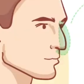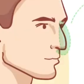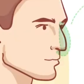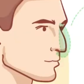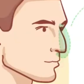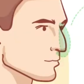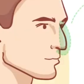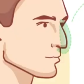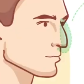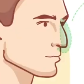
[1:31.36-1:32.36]
the
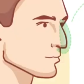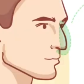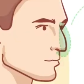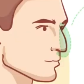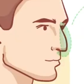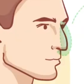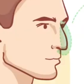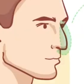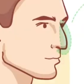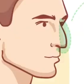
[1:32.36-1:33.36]
septum and the shape,
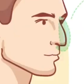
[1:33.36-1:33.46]
that